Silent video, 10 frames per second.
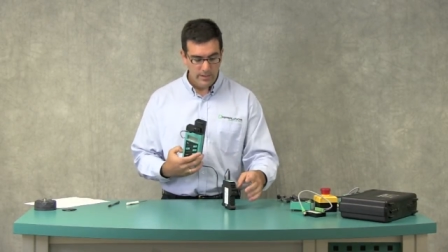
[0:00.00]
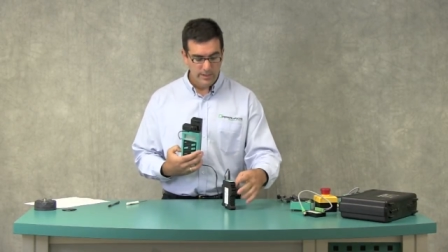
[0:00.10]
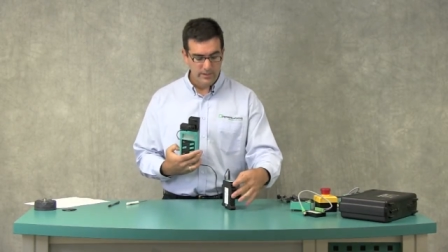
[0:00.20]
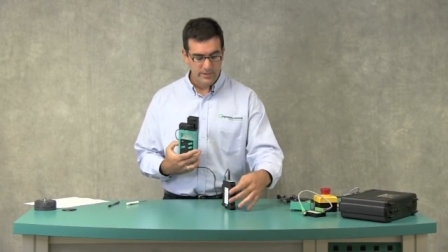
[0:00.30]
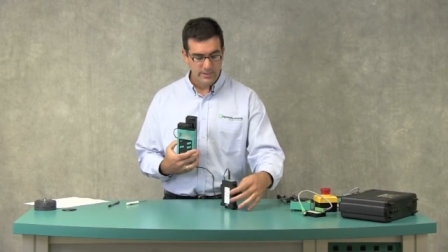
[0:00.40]

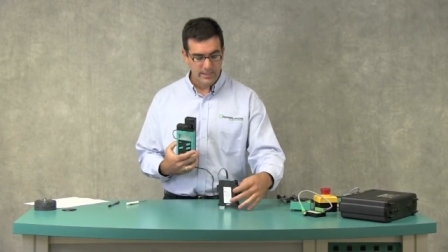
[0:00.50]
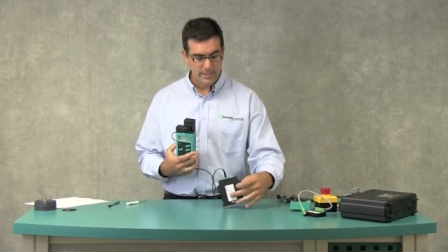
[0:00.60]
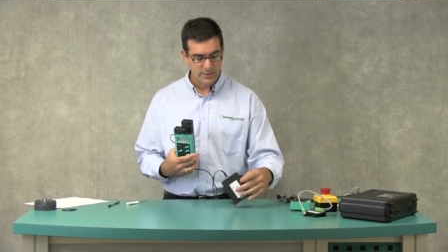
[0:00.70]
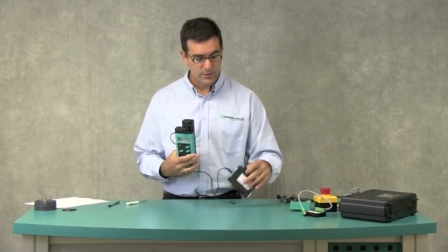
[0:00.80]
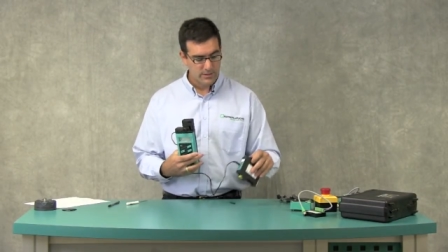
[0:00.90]
And in this
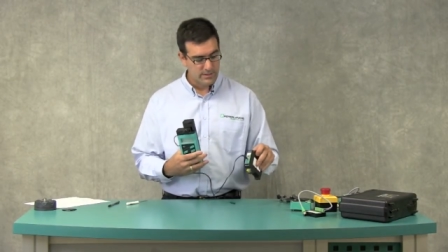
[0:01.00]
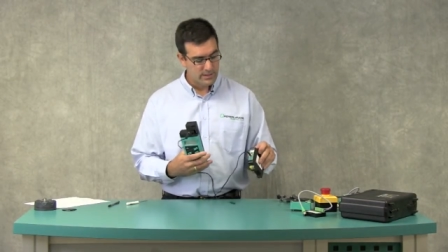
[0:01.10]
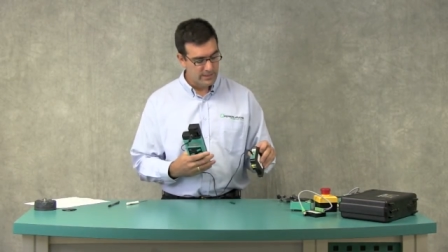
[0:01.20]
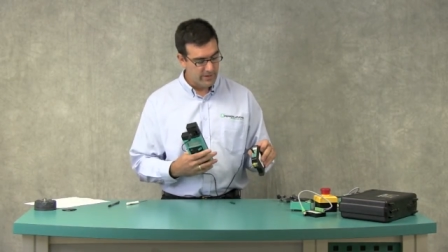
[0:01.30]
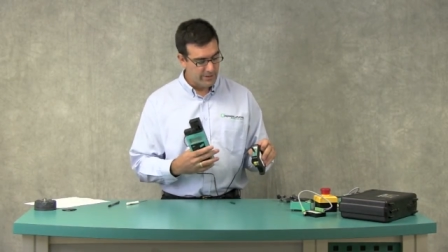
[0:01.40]
case, you can
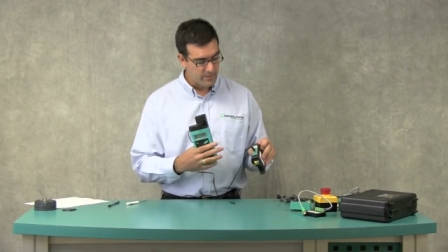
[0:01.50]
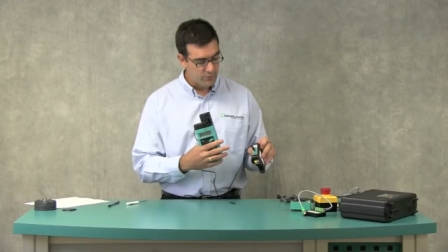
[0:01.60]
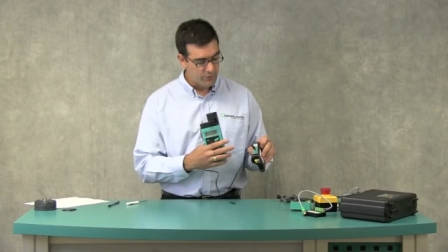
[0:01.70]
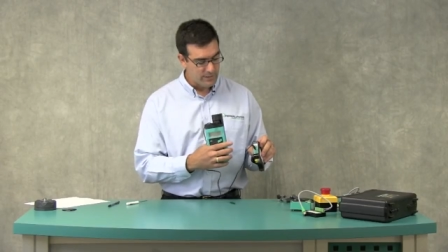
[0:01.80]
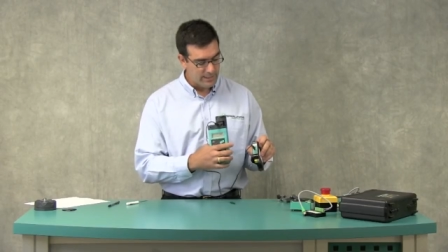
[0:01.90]
see I've already
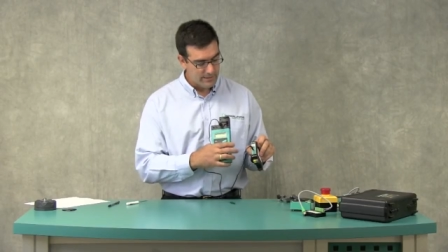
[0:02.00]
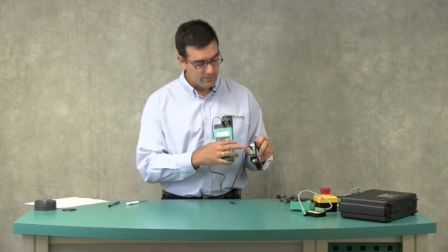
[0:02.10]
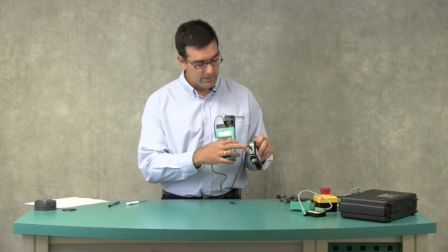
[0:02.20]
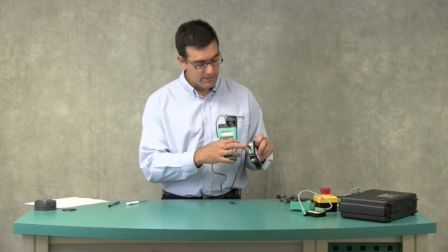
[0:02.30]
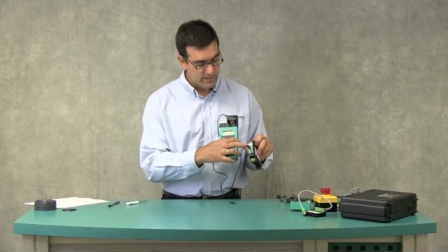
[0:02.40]

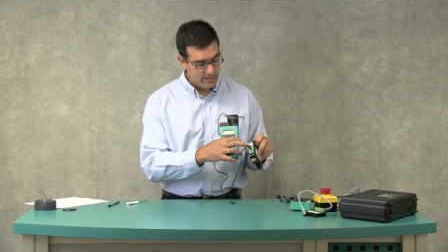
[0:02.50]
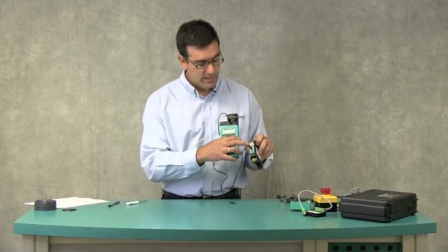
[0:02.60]
pre-labeled it.